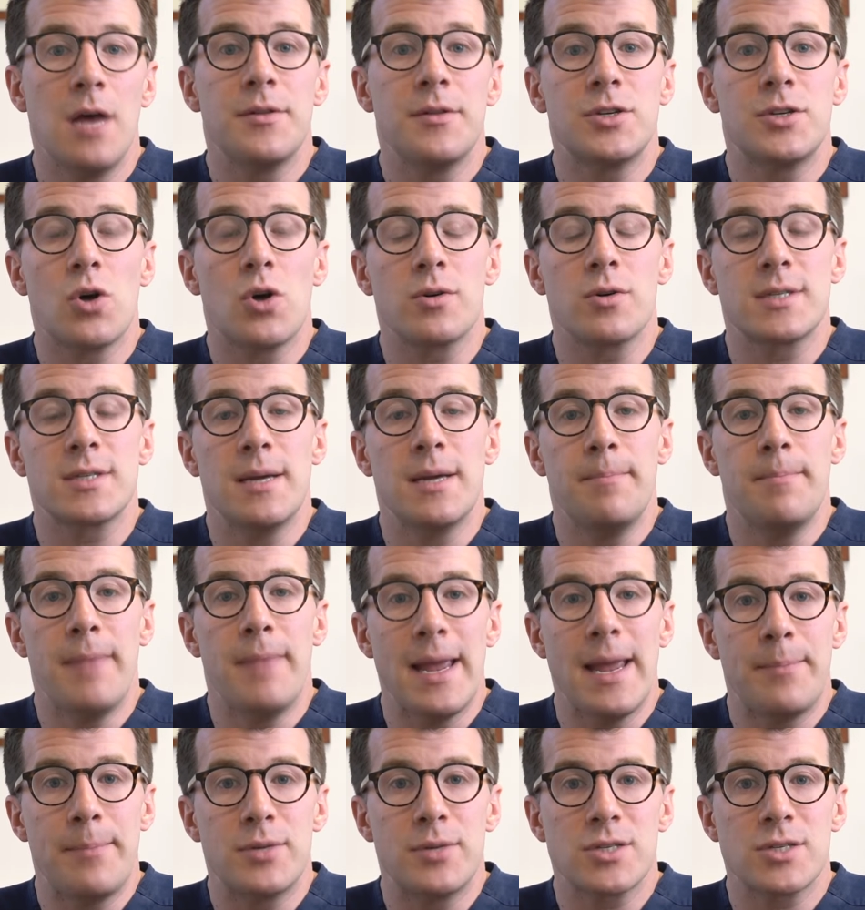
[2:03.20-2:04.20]
the doctor
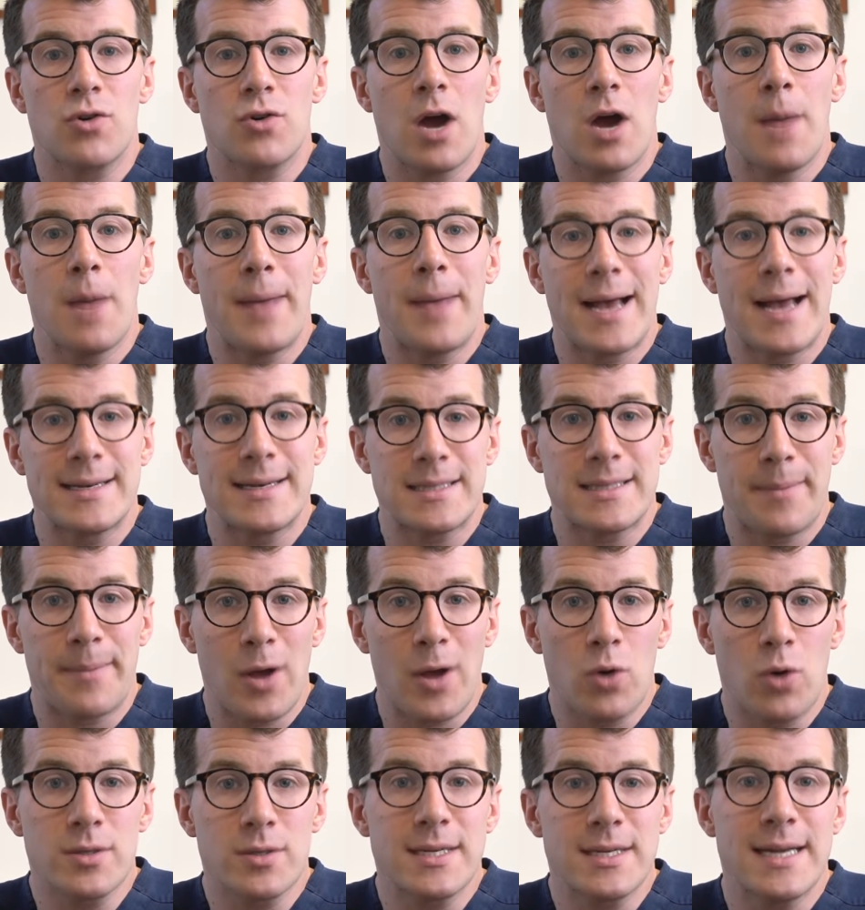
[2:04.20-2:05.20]
may prescribe
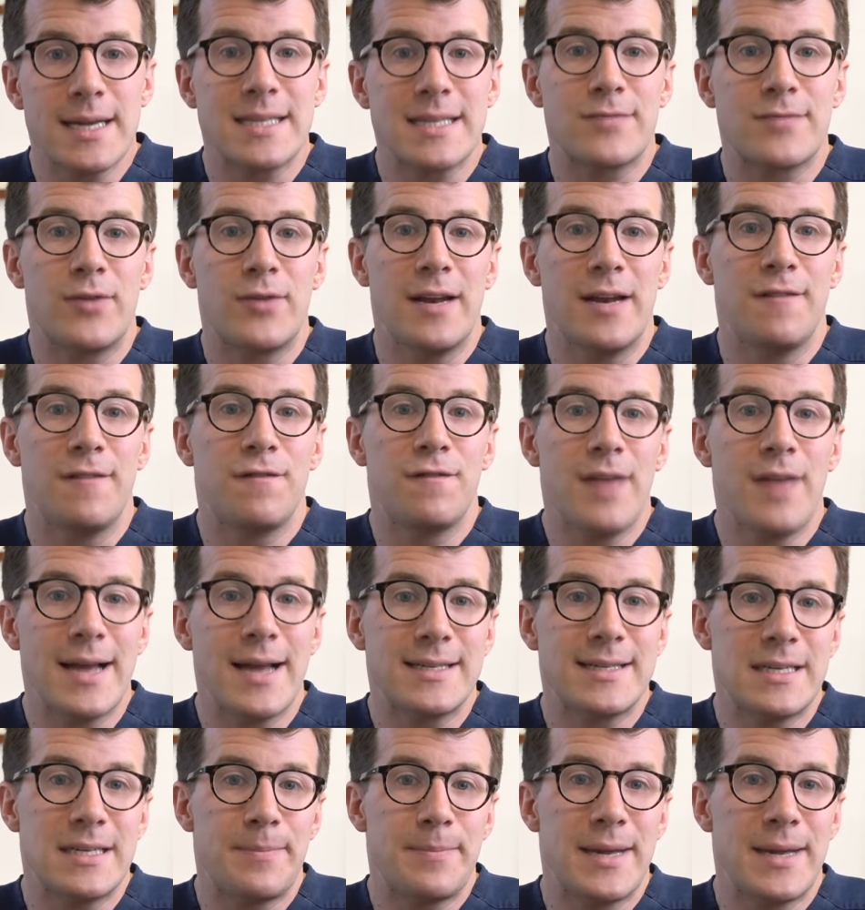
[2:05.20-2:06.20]
antibiotics for an
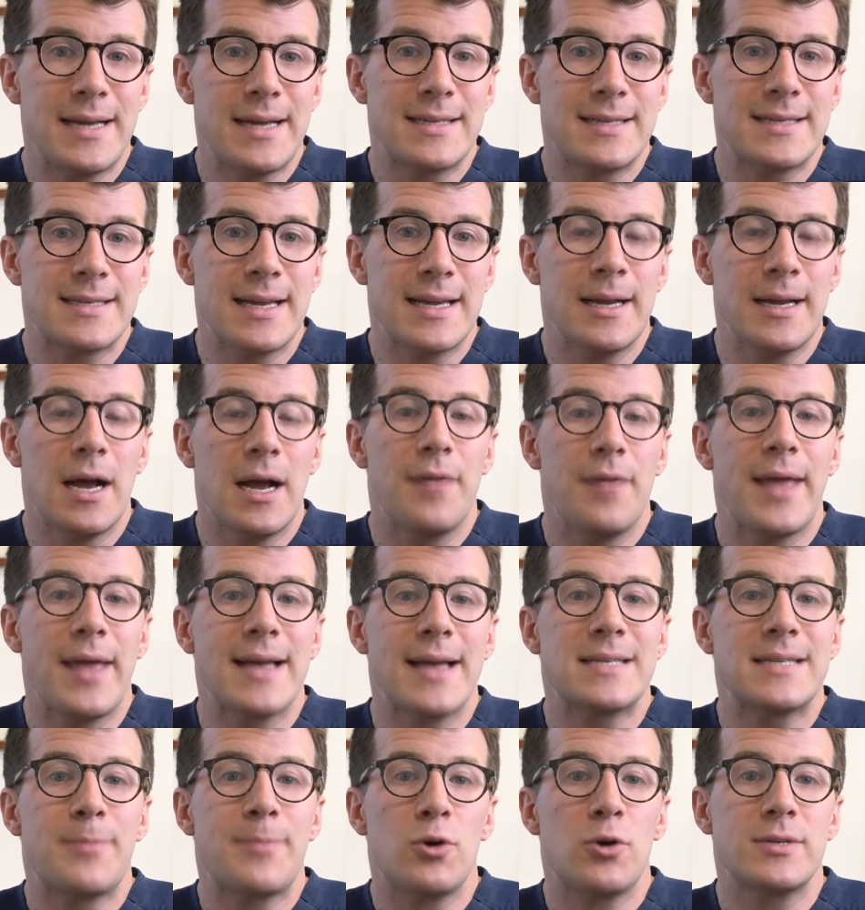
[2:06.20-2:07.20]
infected piercing, and the
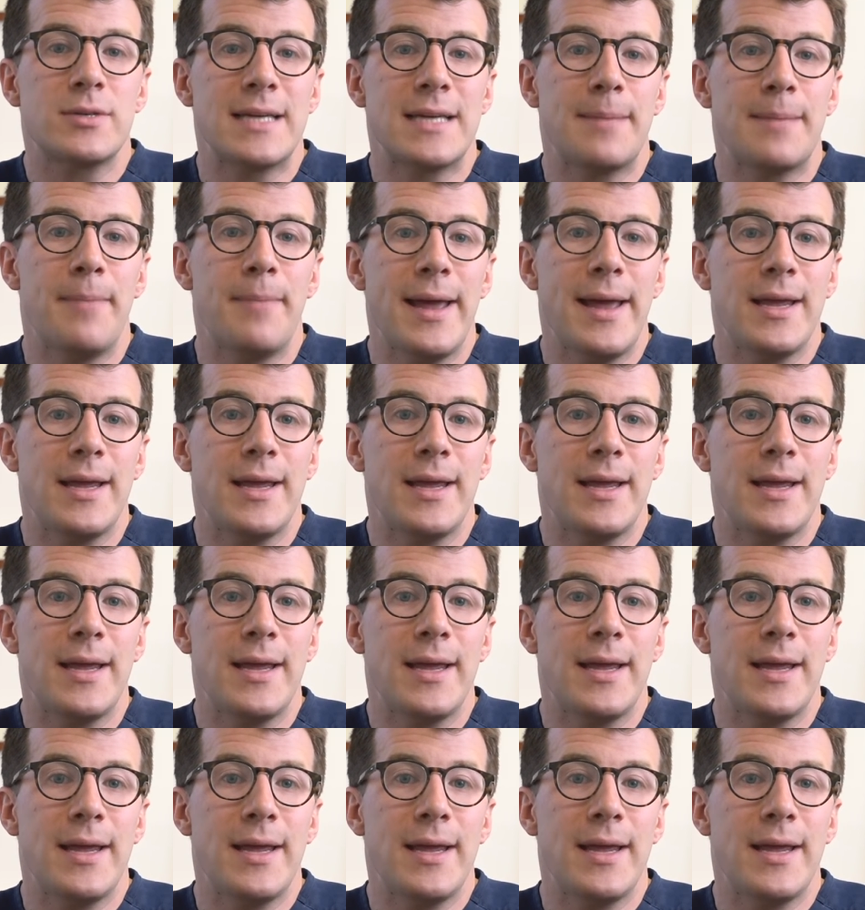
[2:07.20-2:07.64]
antibiotic may